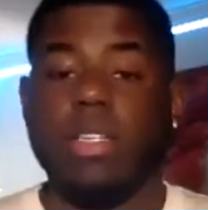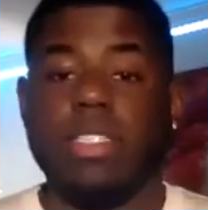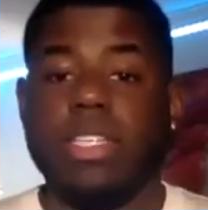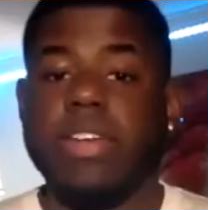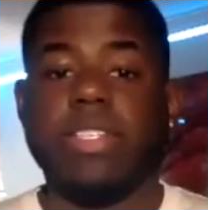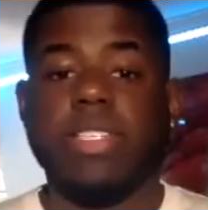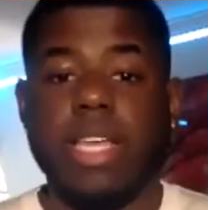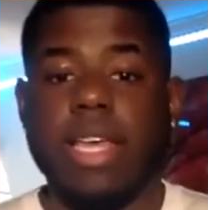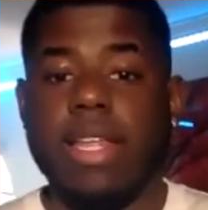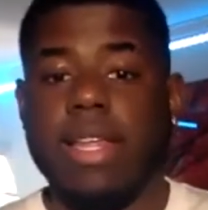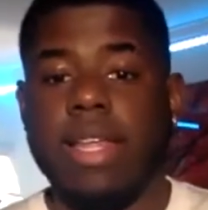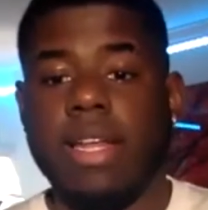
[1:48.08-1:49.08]
seriously,
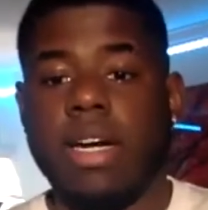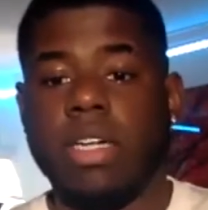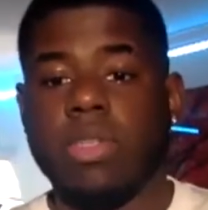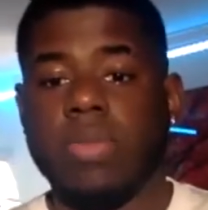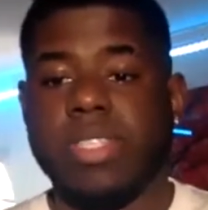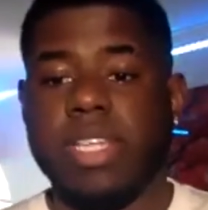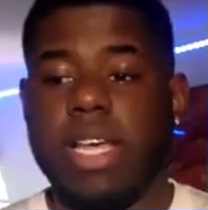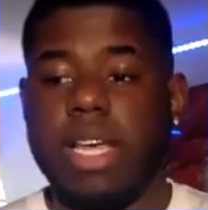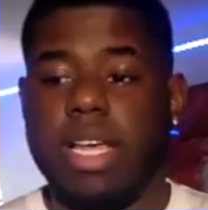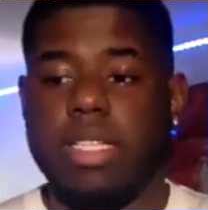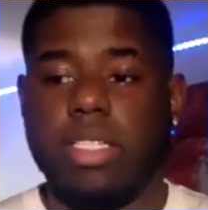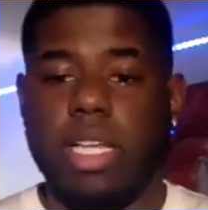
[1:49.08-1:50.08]
and
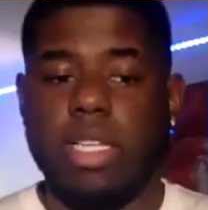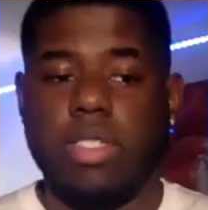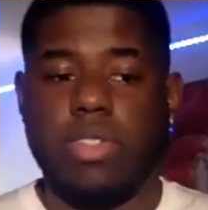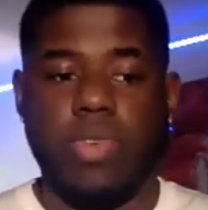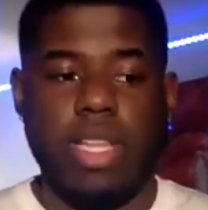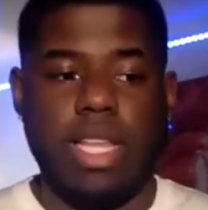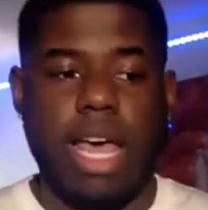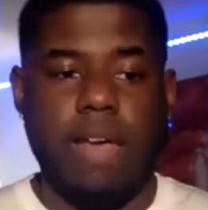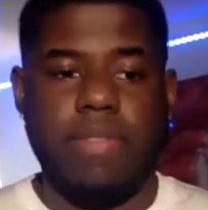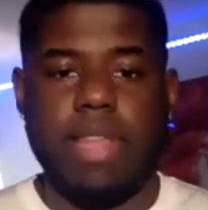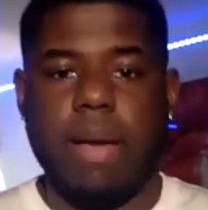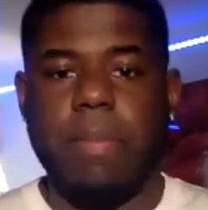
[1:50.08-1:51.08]
100%. It's really
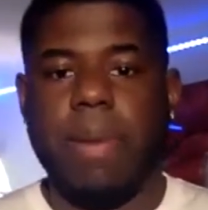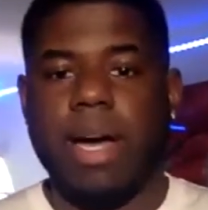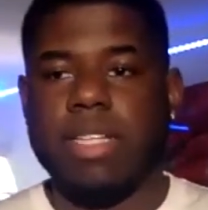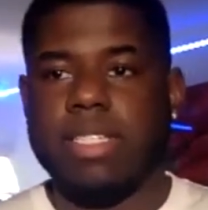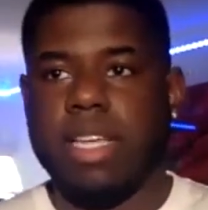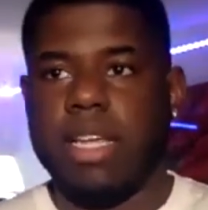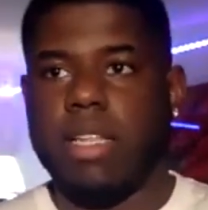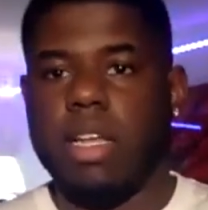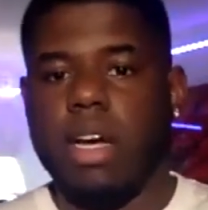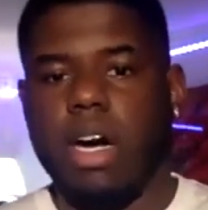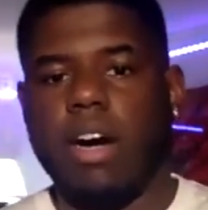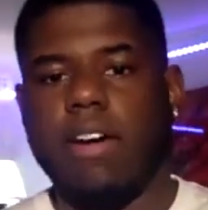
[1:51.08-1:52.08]
having that mindset
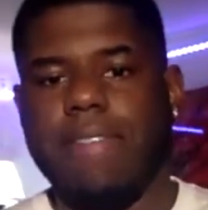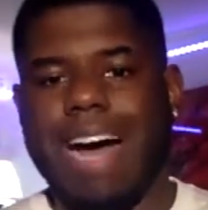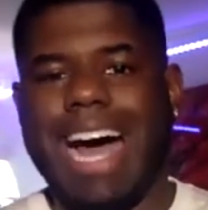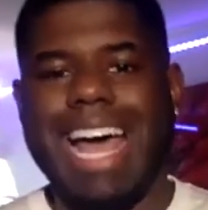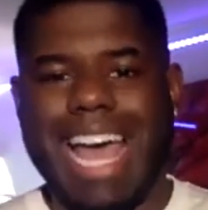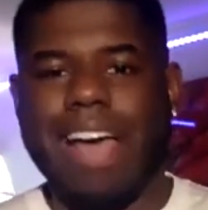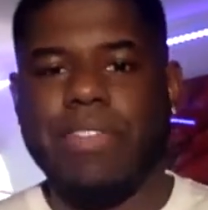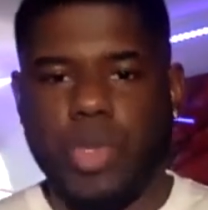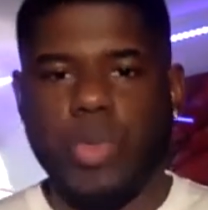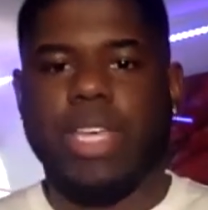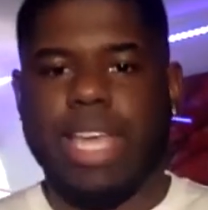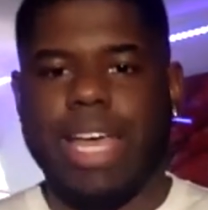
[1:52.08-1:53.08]
of I have
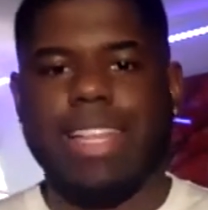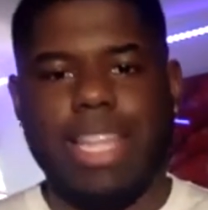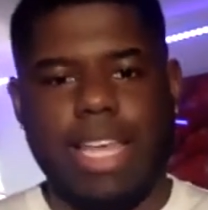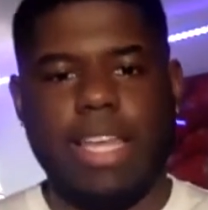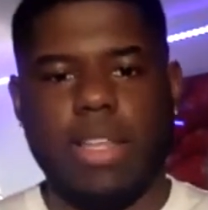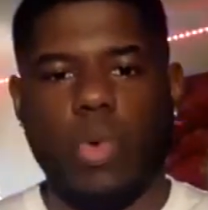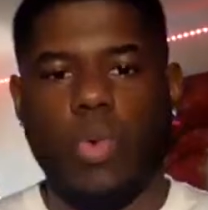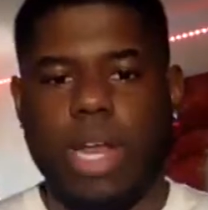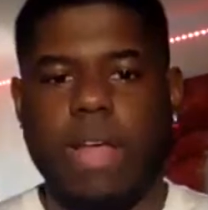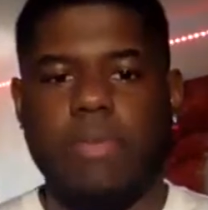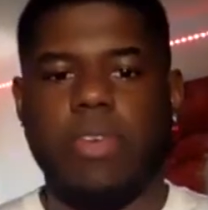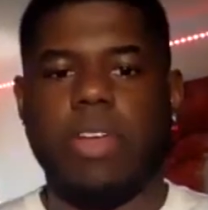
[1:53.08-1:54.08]
to get it,
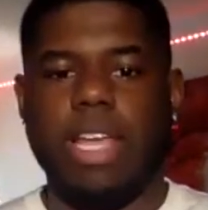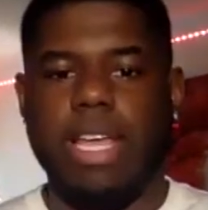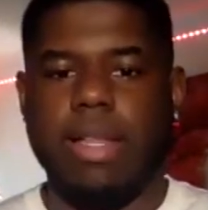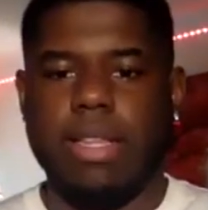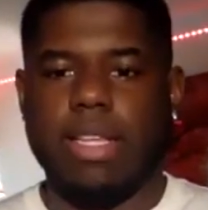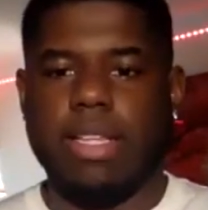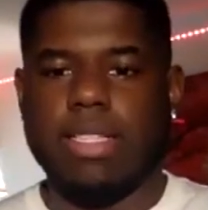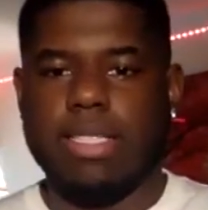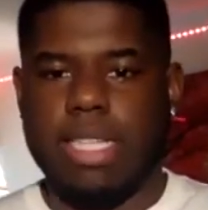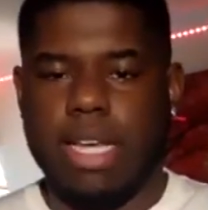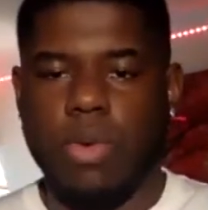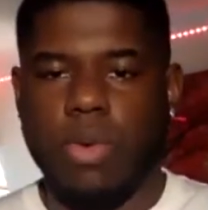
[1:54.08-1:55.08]
whatever it
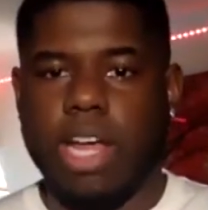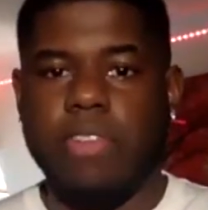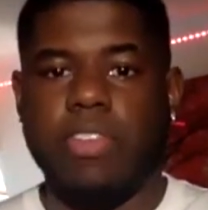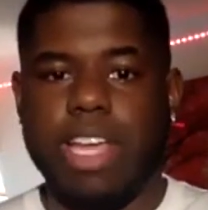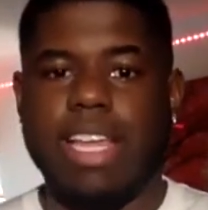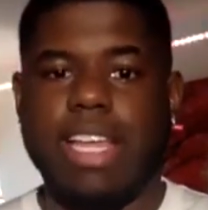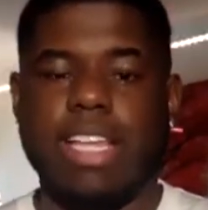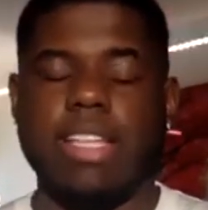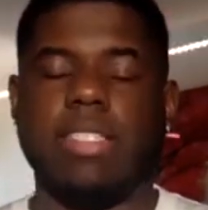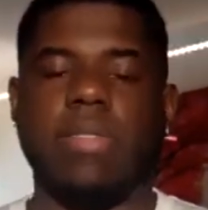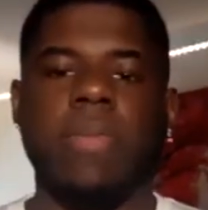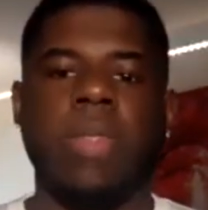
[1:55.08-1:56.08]

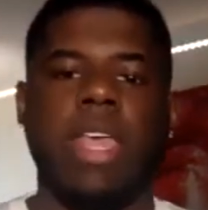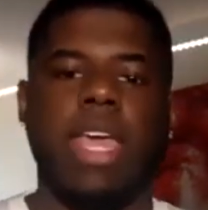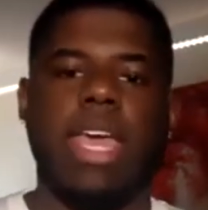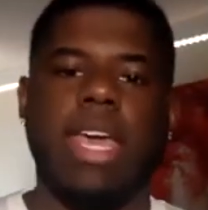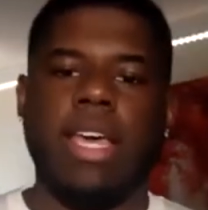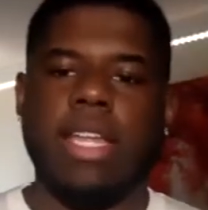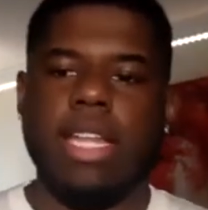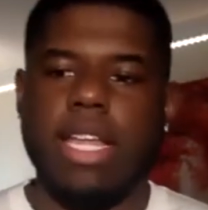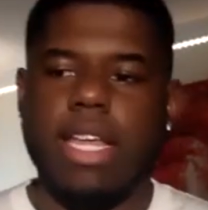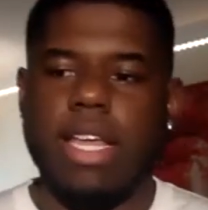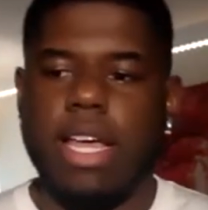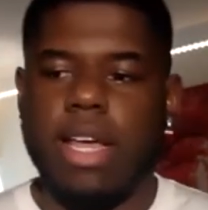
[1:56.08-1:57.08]
is. And
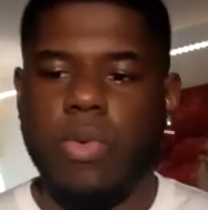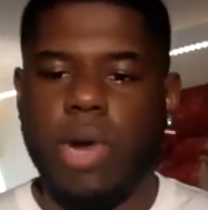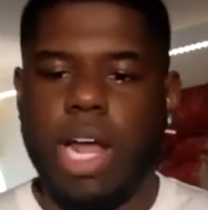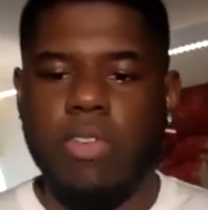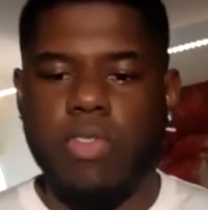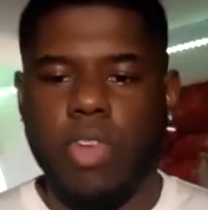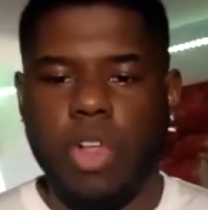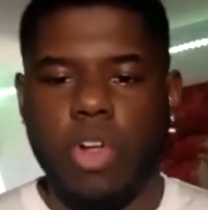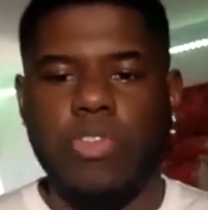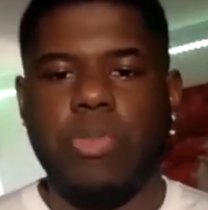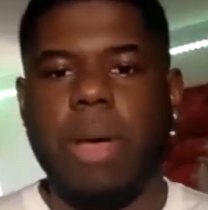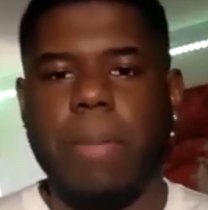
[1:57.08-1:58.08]
what I
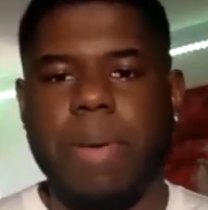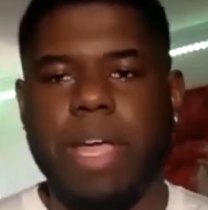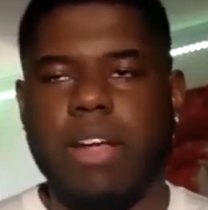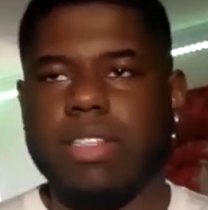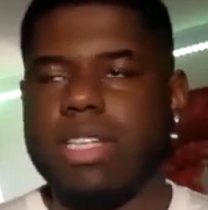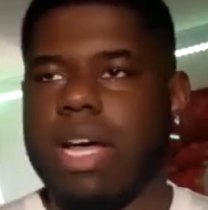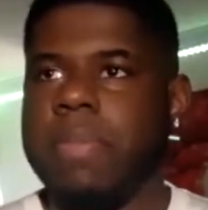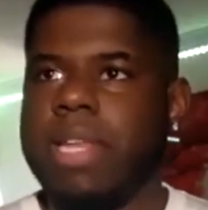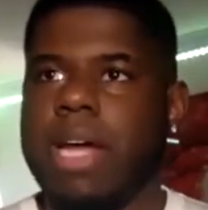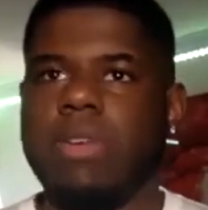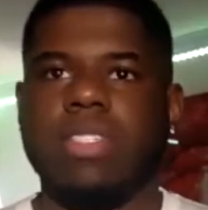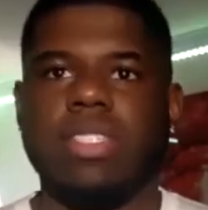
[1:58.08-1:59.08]
learned from my parents, I mean,
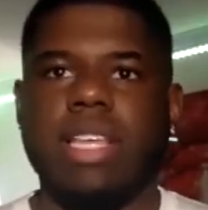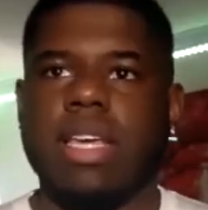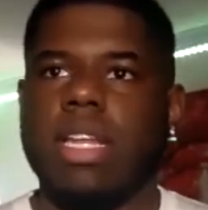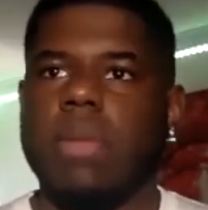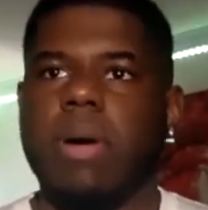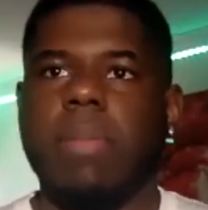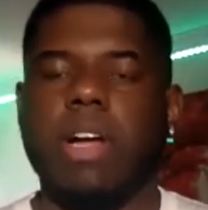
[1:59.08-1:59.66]
I was just thinking about my